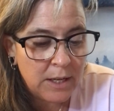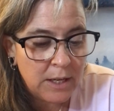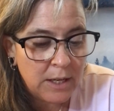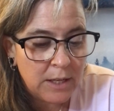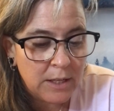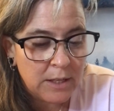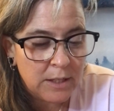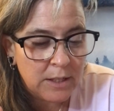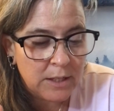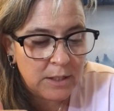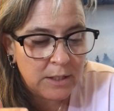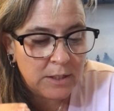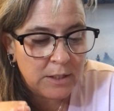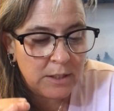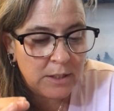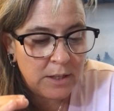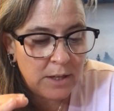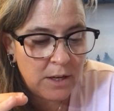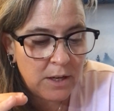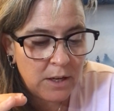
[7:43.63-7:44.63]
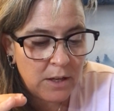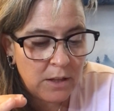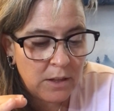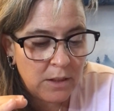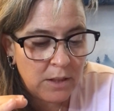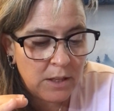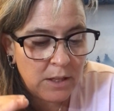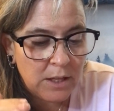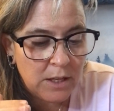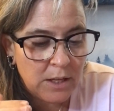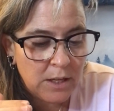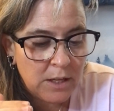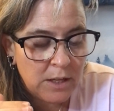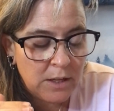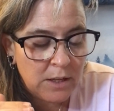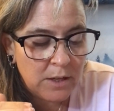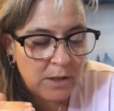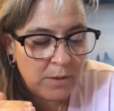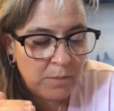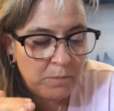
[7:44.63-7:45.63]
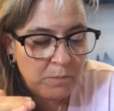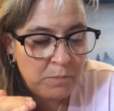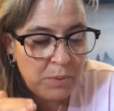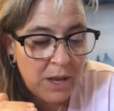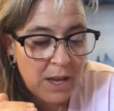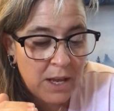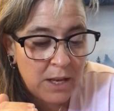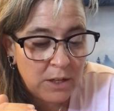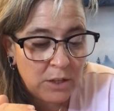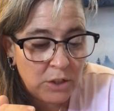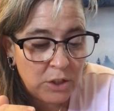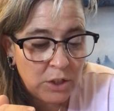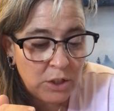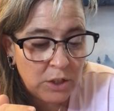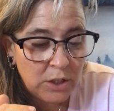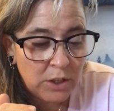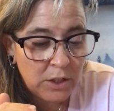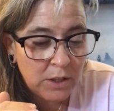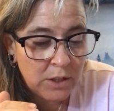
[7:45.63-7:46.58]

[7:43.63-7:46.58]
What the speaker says: is the bench.